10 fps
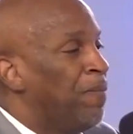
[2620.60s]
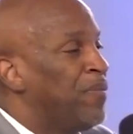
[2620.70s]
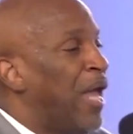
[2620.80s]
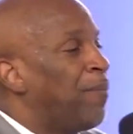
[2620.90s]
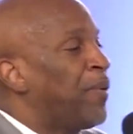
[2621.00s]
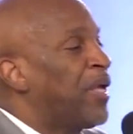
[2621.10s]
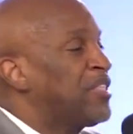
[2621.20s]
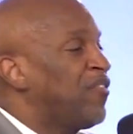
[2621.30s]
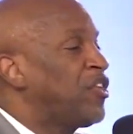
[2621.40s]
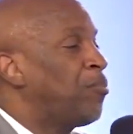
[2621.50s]
not
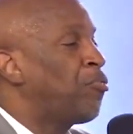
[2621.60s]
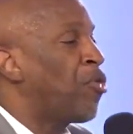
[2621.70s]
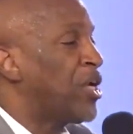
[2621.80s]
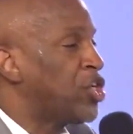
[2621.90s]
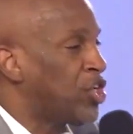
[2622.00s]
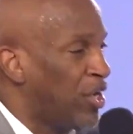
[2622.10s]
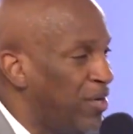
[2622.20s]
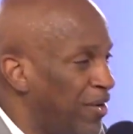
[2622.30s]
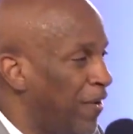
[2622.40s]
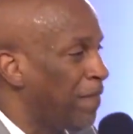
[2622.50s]
because of
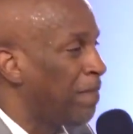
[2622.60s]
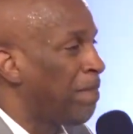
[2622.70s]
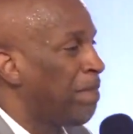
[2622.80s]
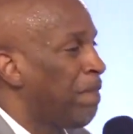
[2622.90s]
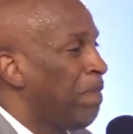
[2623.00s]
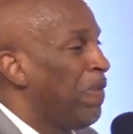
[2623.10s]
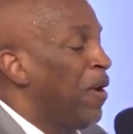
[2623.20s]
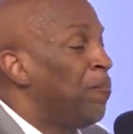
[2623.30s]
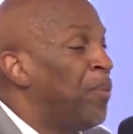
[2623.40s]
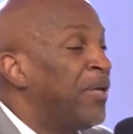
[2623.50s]
depression,
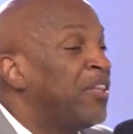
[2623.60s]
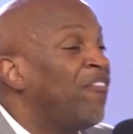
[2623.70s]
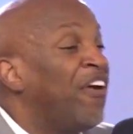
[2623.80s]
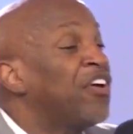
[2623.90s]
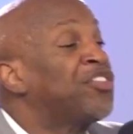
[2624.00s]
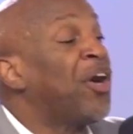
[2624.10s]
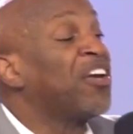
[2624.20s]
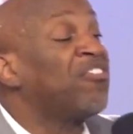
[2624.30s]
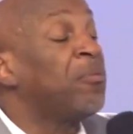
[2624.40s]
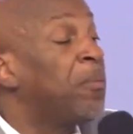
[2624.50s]
but the very
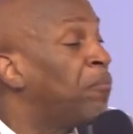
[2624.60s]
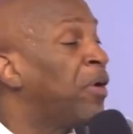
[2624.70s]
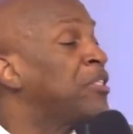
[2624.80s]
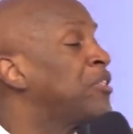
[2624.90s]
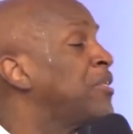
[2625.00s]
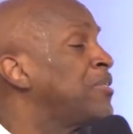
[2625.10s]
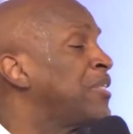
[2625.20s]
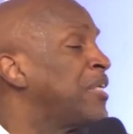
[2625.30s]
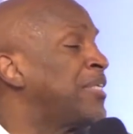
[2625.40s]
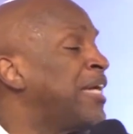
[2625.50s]
thought of him brings
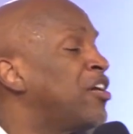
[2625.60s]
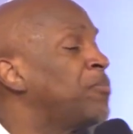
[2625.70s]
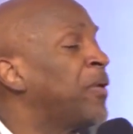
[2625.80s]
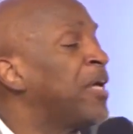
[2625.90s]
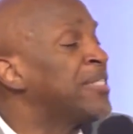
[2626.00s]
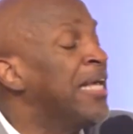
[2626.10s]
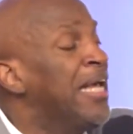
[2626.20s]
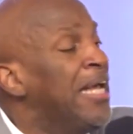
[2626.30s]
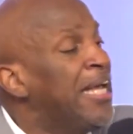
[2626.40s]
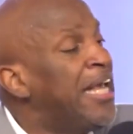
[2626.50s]
to tears, because
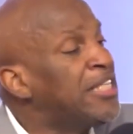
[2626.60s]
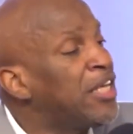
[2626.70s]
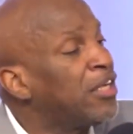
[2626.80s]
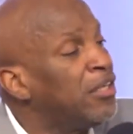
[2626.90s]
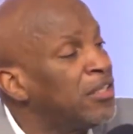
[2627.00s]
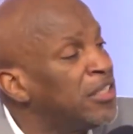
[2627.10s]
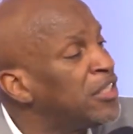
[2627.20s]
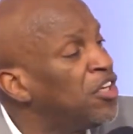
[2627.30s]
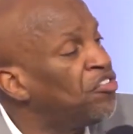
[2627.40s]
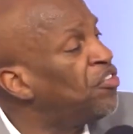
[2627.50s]
he's a
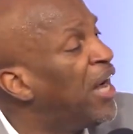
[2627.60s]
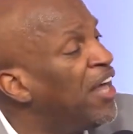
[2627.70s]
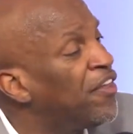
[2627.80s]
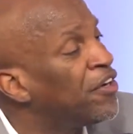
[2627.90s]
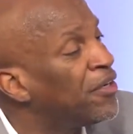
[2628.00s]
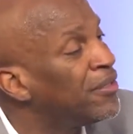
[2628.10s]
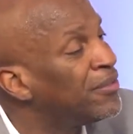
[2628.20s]
good, good Father.